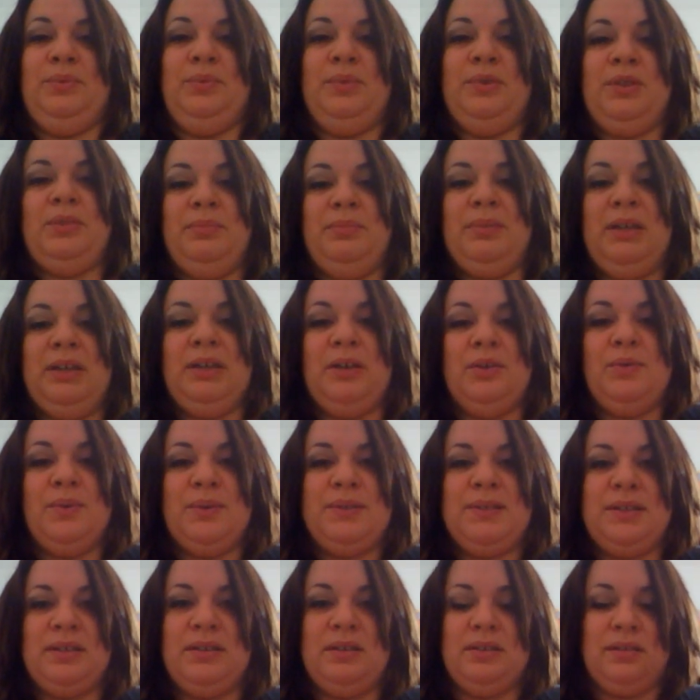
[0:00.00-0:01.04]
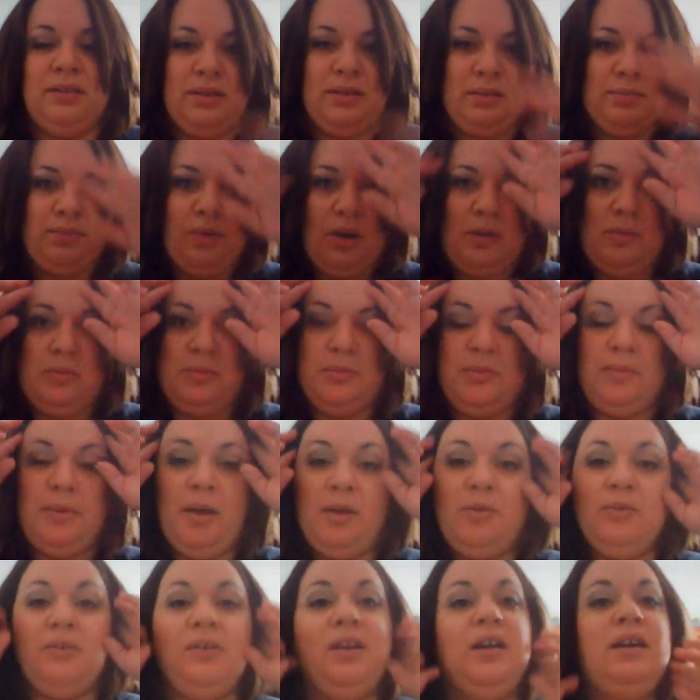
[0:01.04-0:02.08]
with me, it wasn't a problem
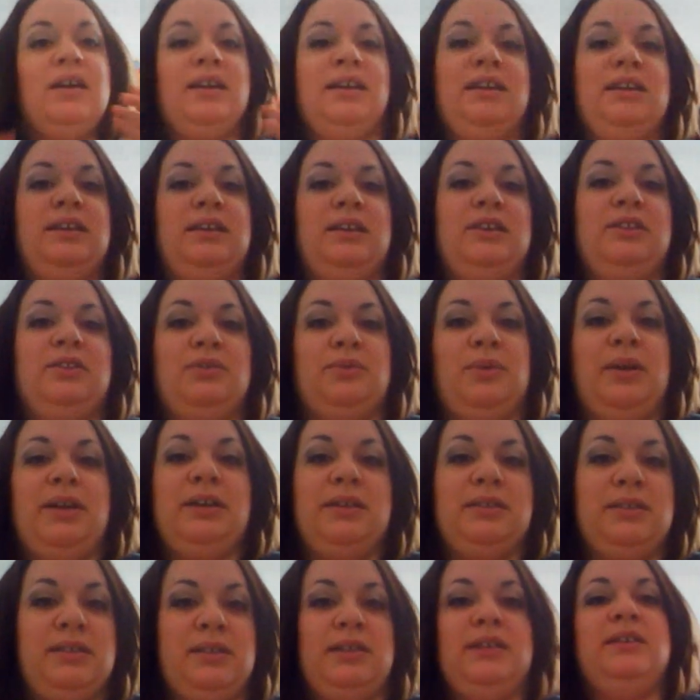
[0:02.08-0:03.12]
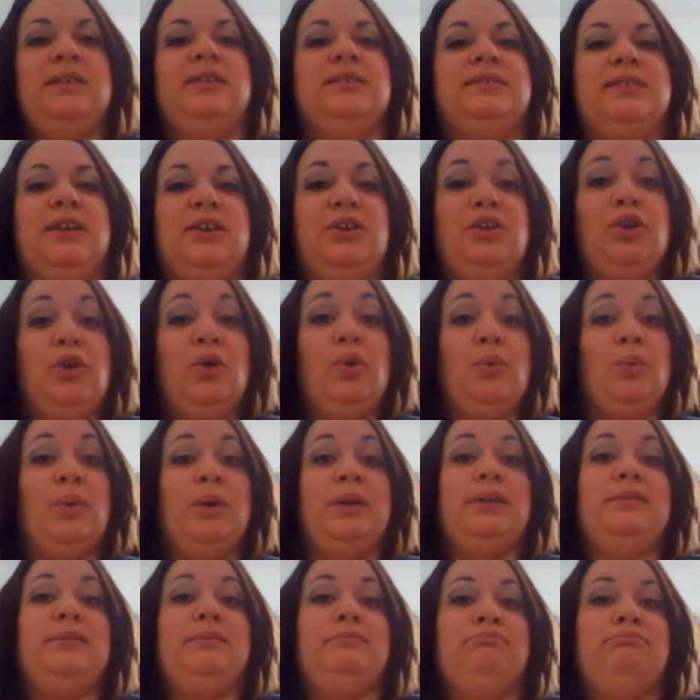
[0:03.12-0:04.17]
about not eating the right things. I know
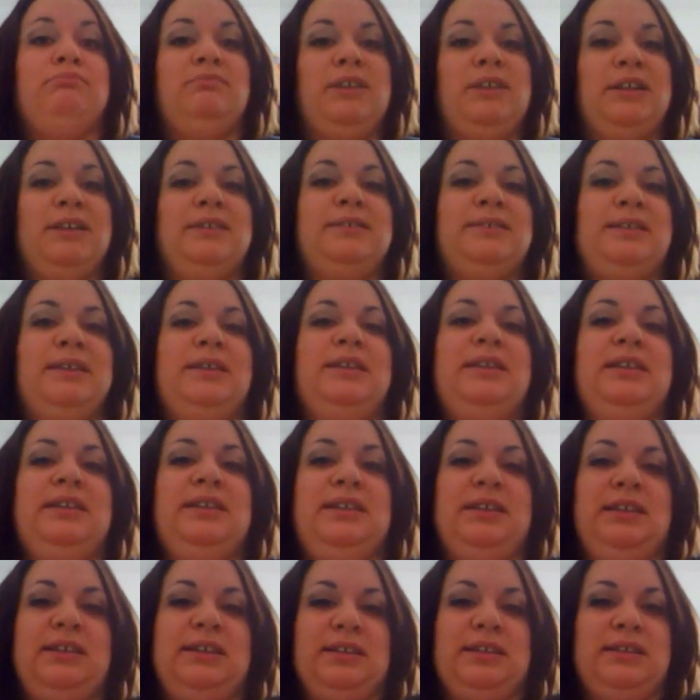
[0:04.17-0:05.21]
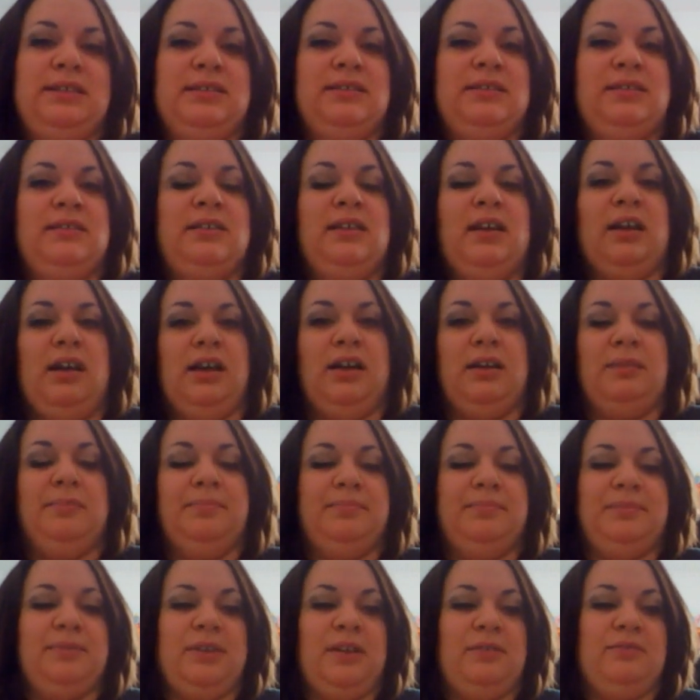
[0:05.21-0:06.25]
what things I need to eat.
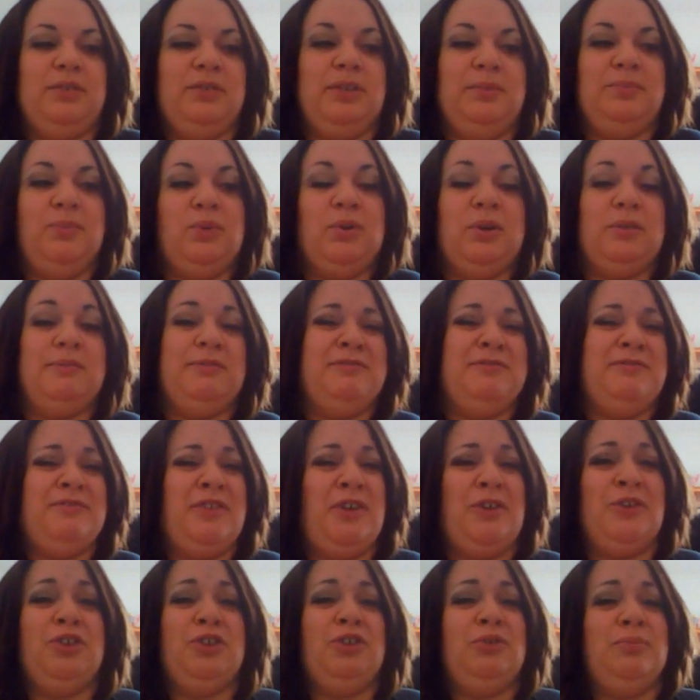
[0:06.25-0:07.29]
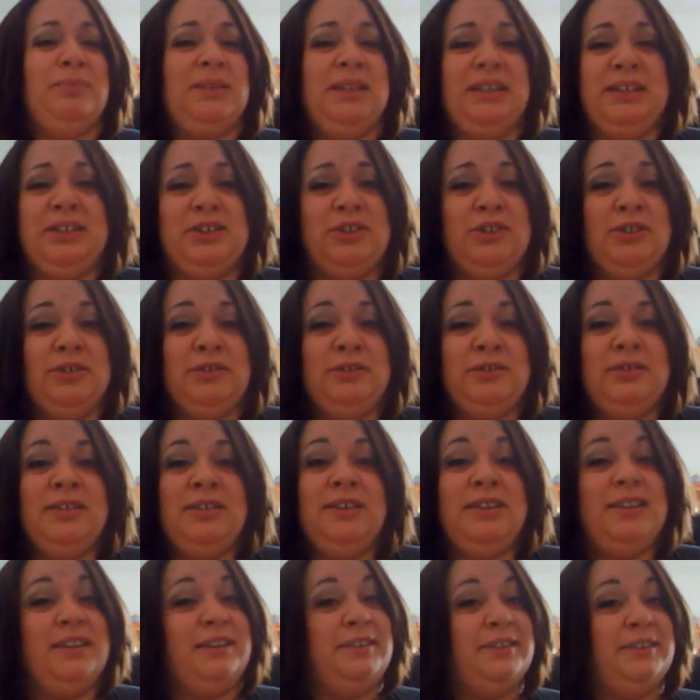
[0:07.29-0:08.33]
I'm definitely more of a volume eater
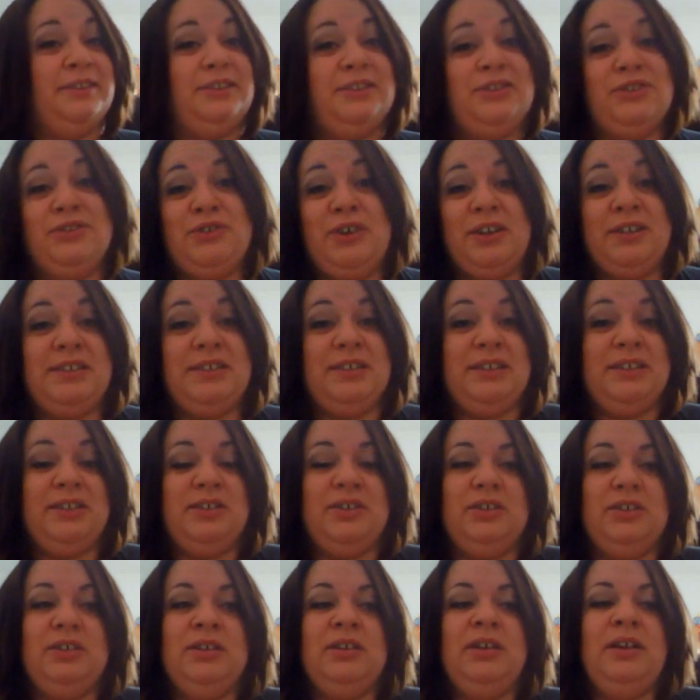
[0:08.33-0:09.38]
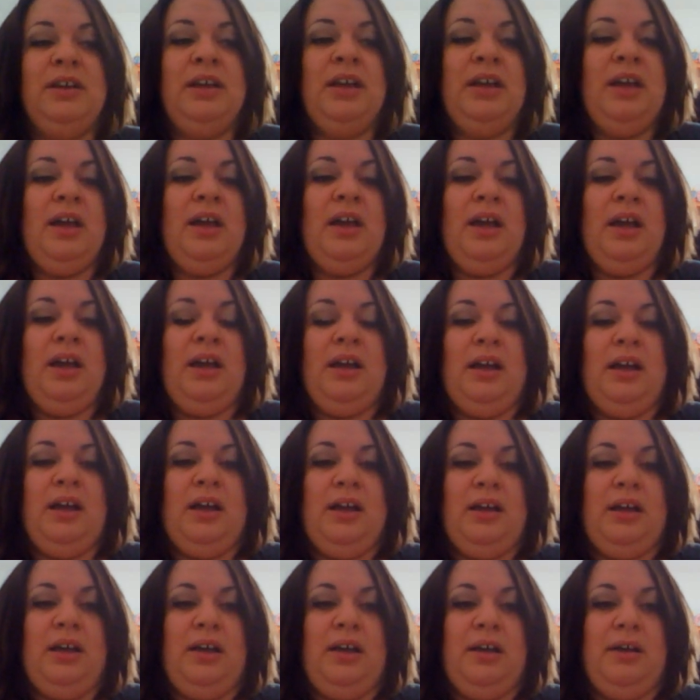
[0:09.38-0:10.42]
and a stress eater.
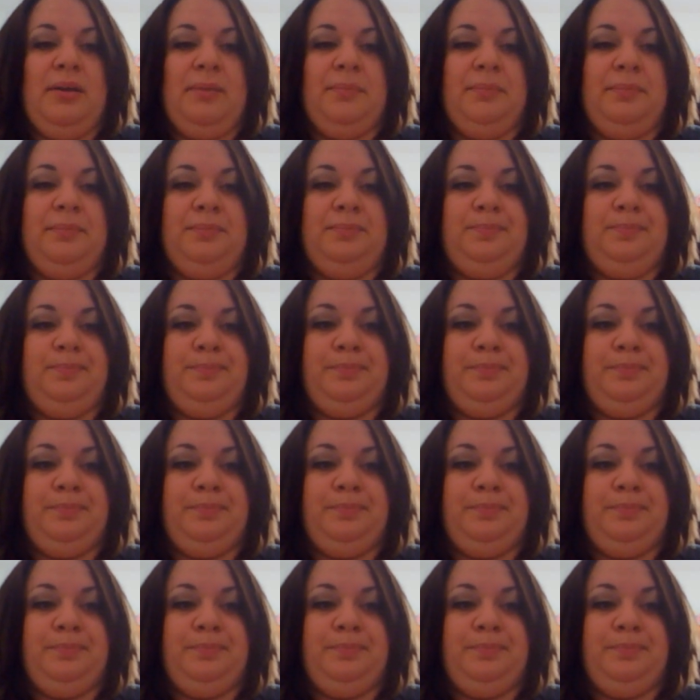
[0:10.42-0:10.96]
Um,